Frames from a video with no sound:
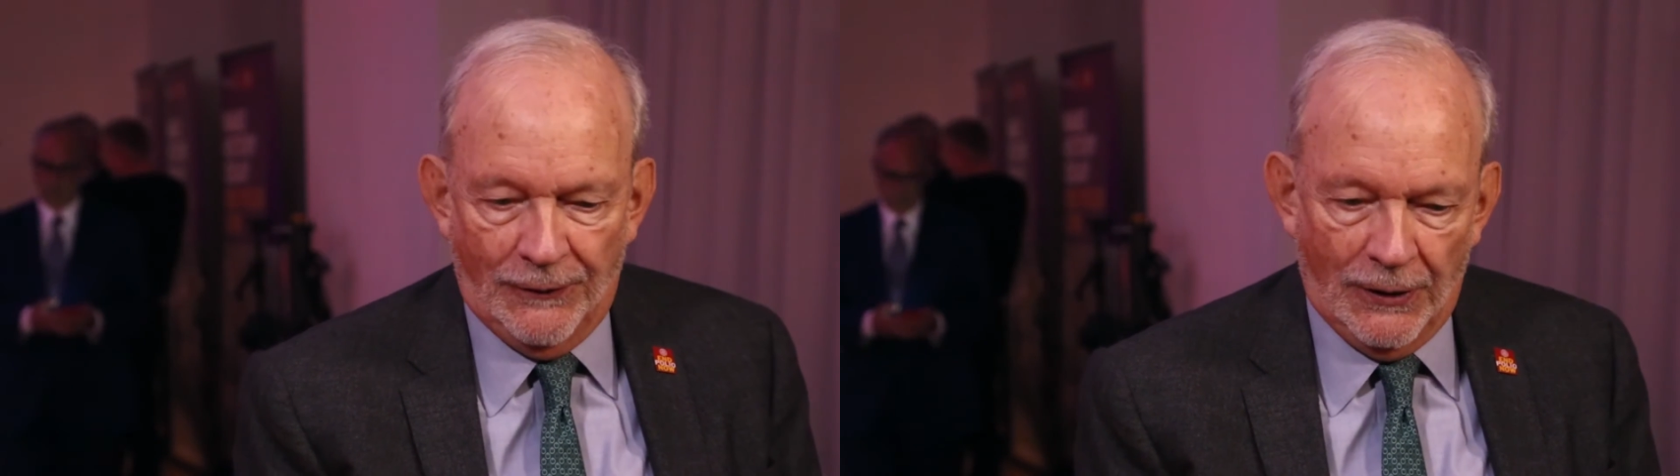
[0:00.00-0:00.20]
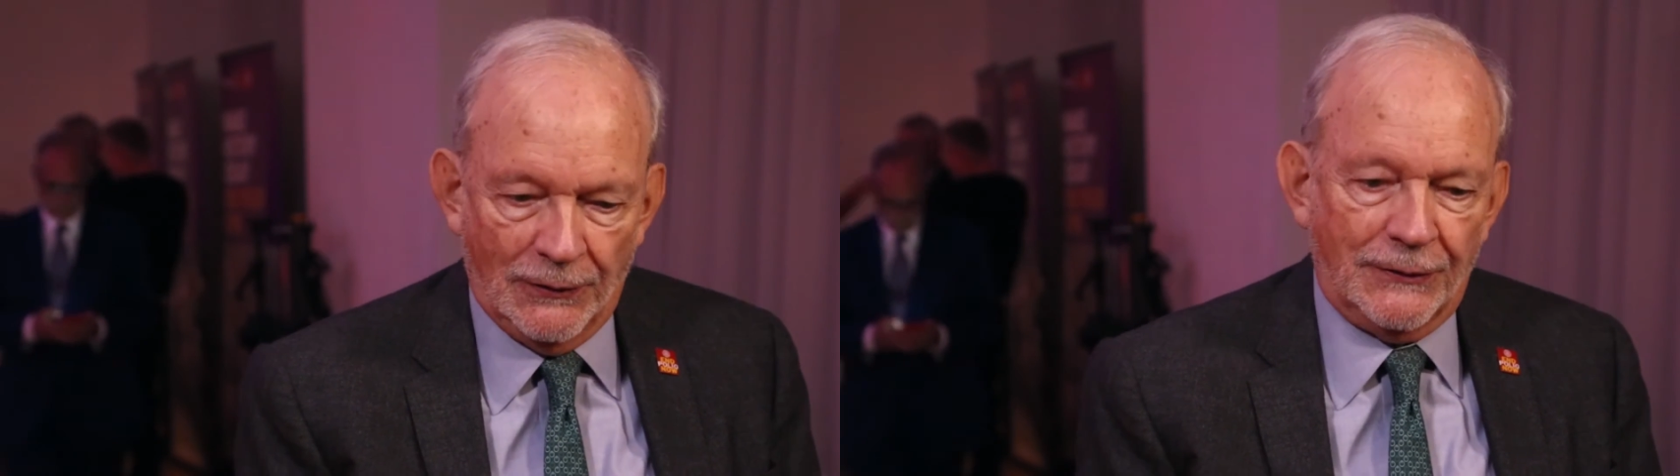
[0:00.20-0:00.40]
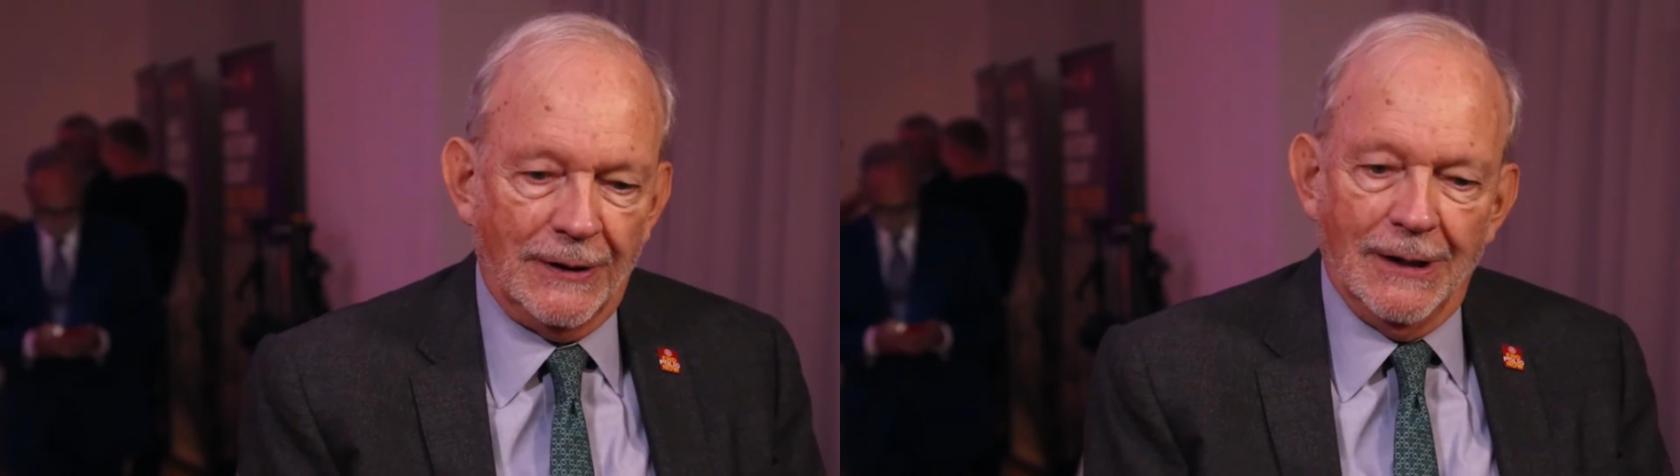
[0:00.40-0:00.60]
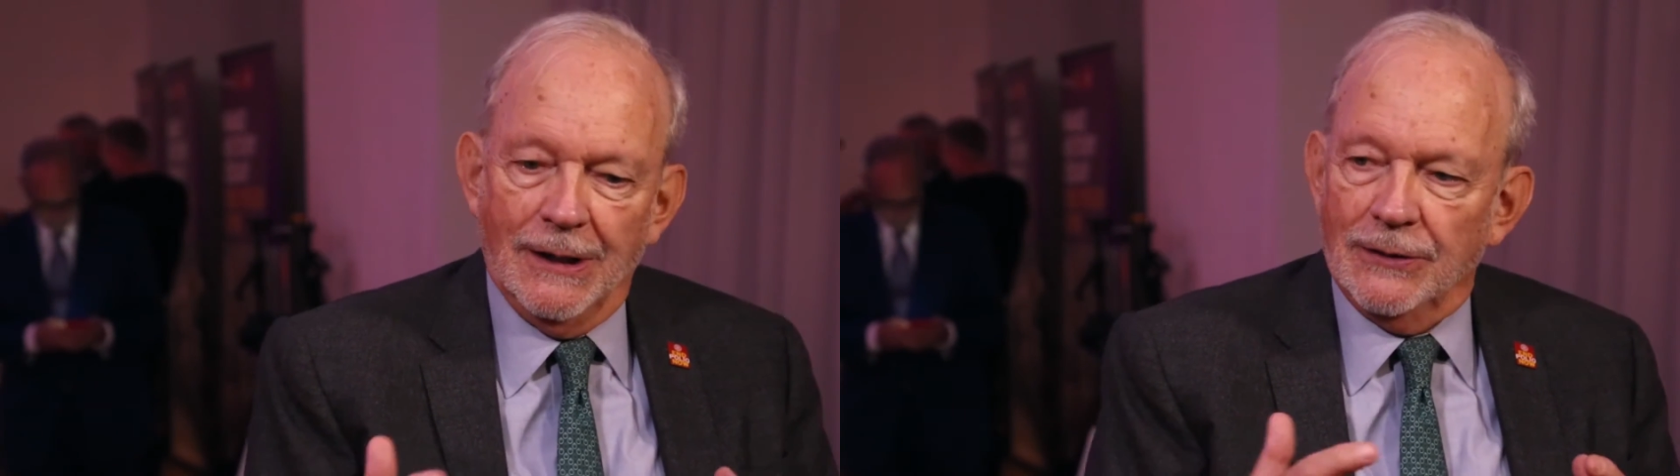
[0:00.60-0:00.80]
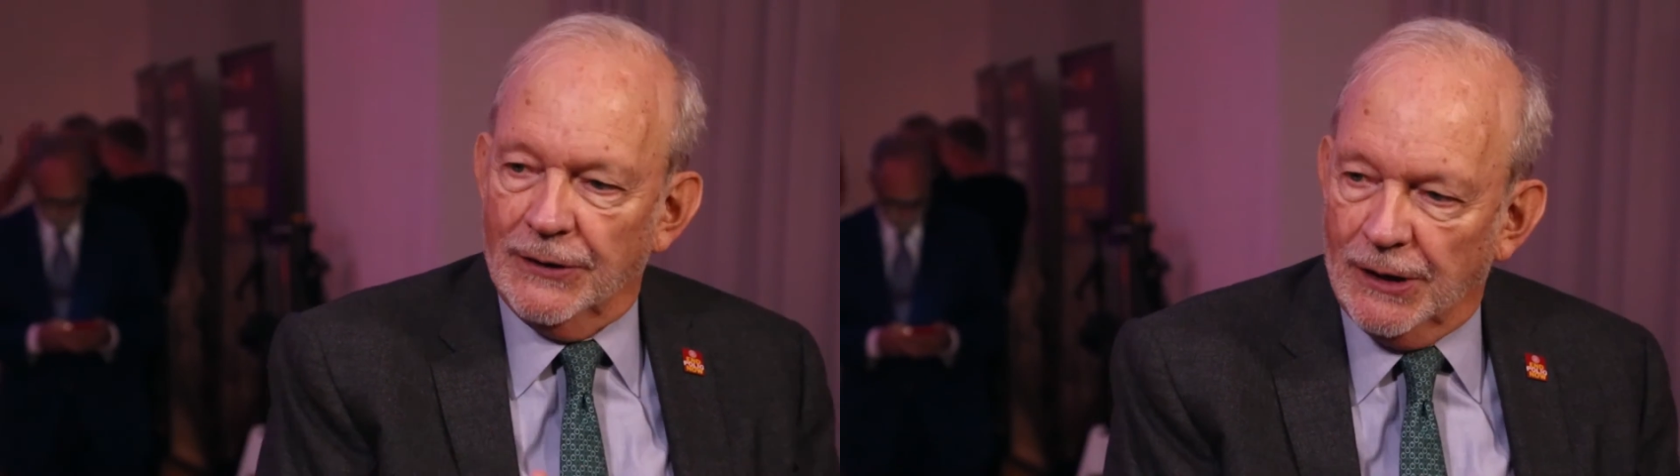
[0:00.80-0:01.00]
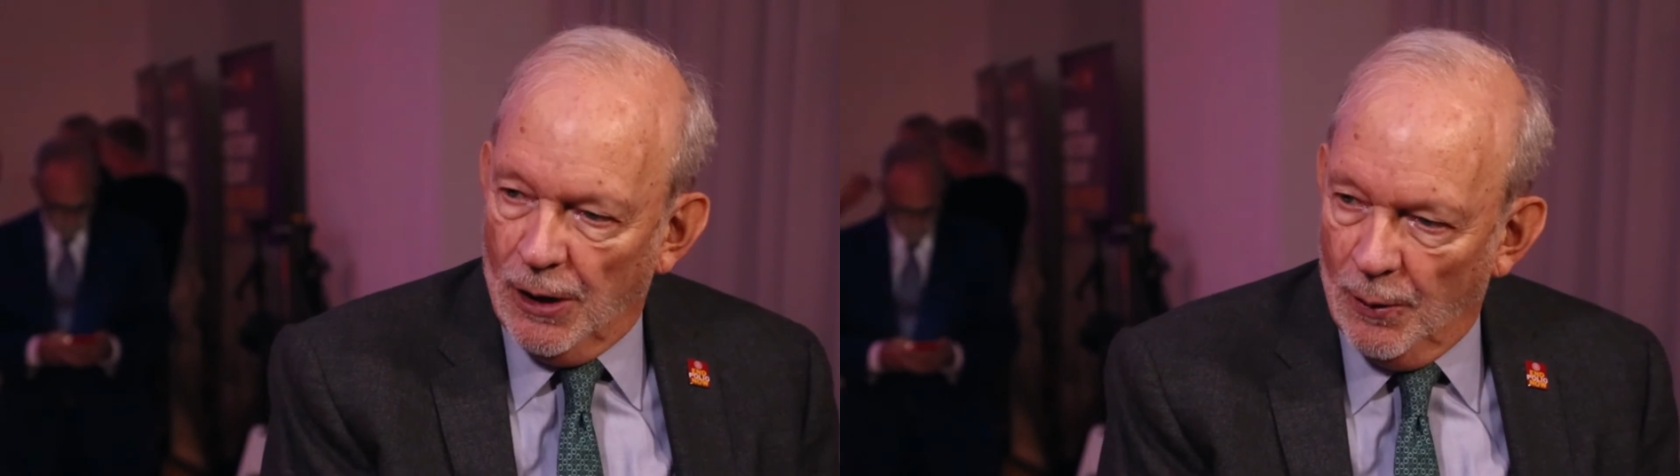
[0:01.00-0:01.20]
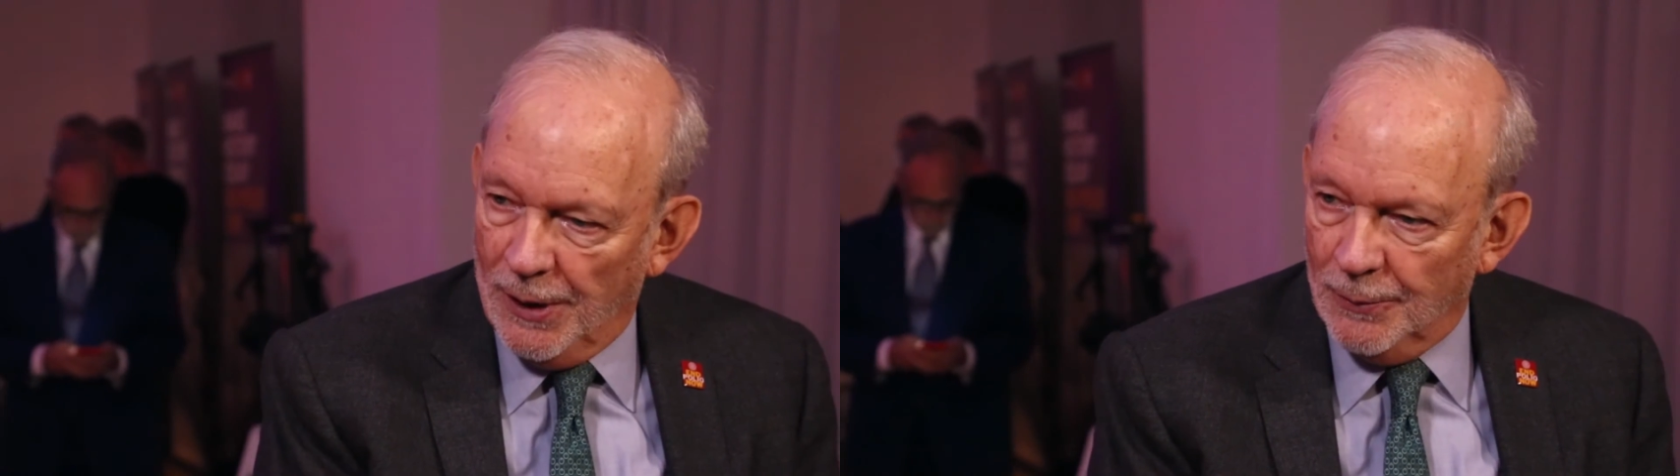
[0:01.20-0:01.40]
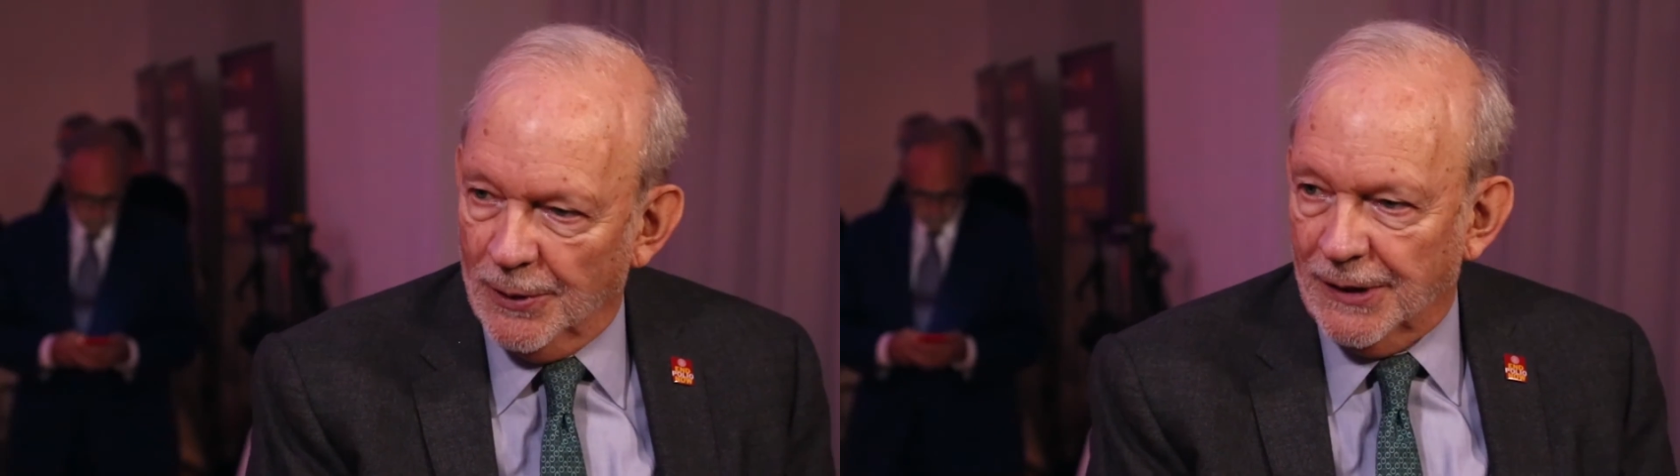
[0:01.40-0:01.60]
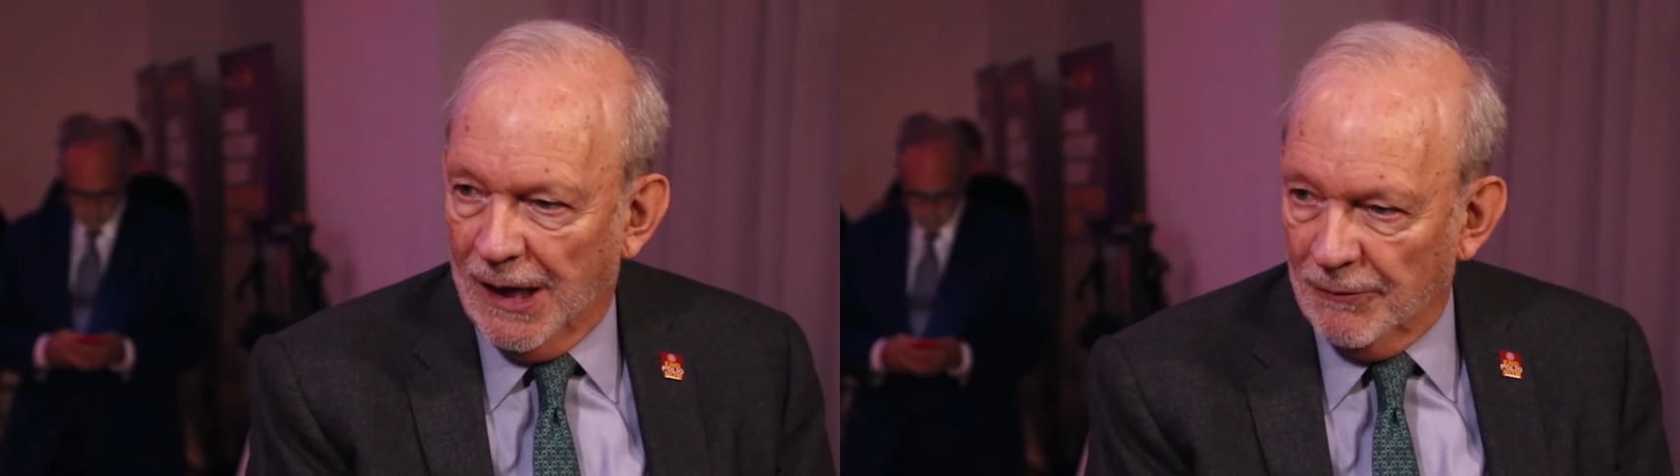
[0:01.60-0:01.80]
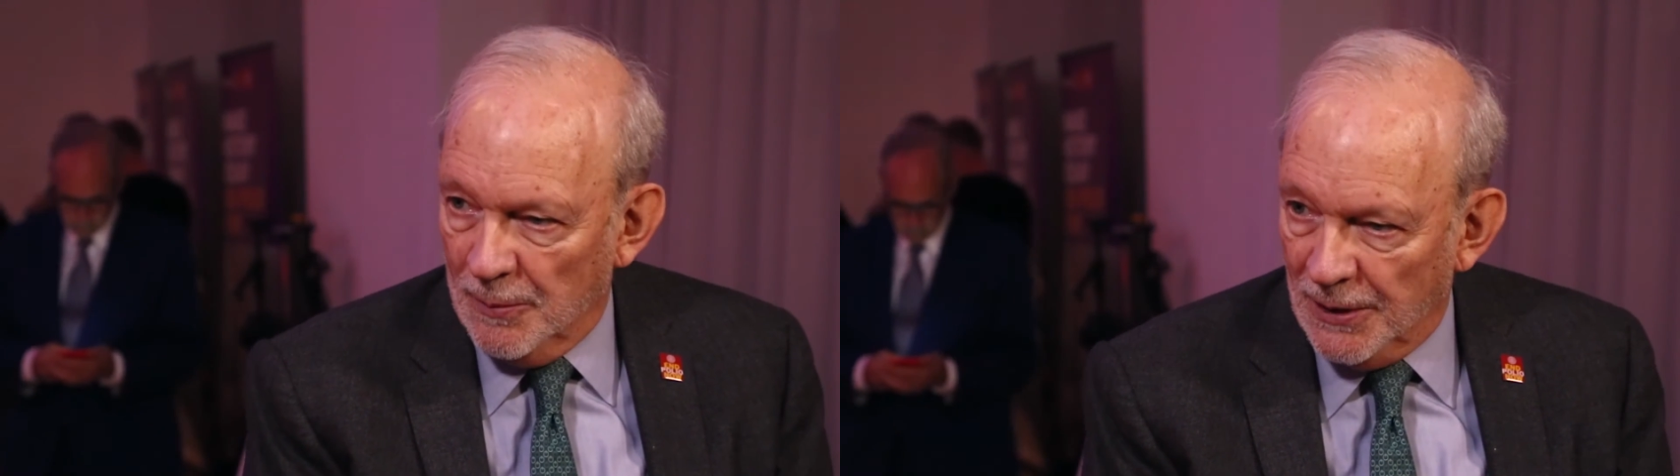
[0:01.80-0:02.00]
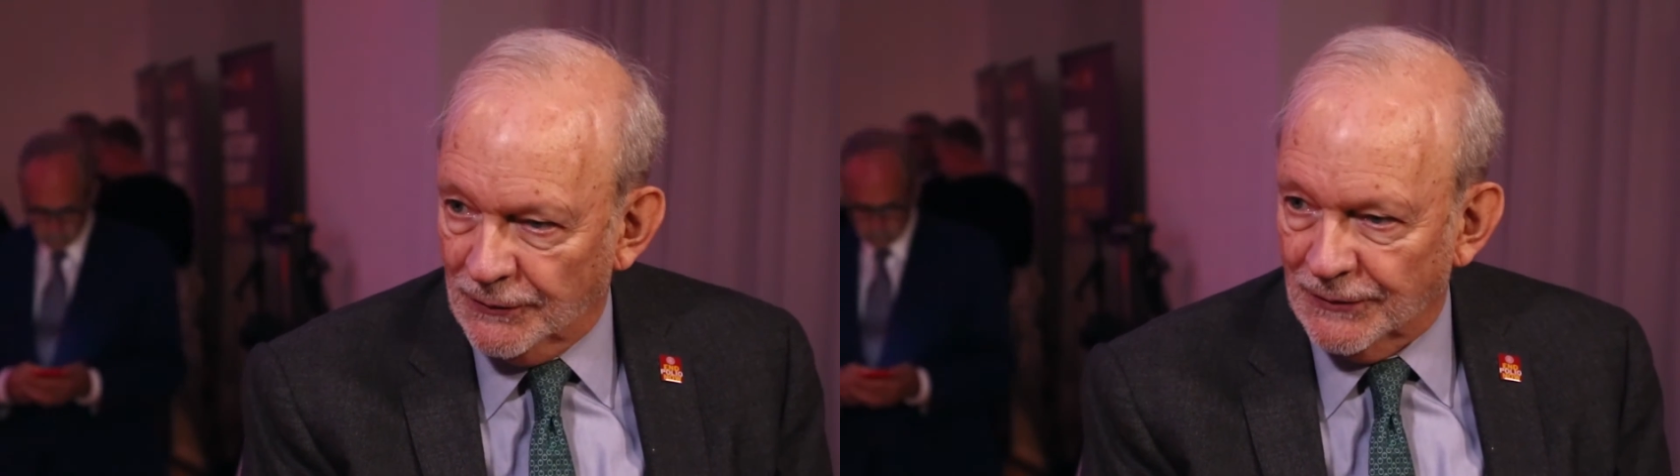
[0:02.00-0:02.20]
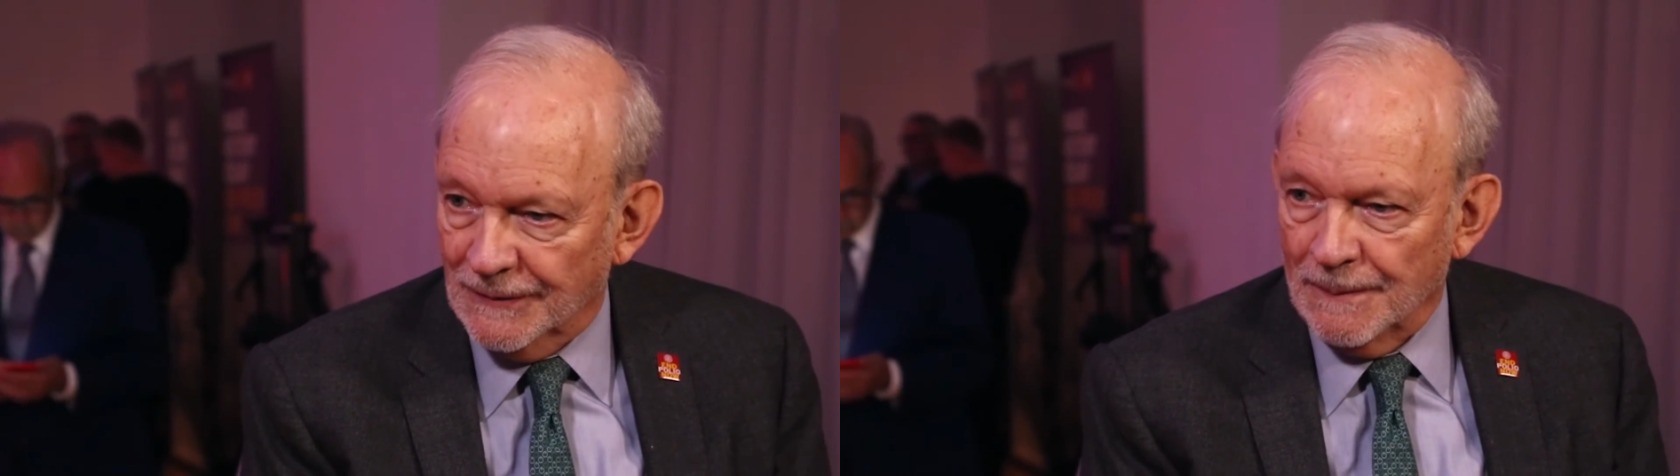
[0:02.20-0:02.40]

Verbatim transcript: 1st to go in with governments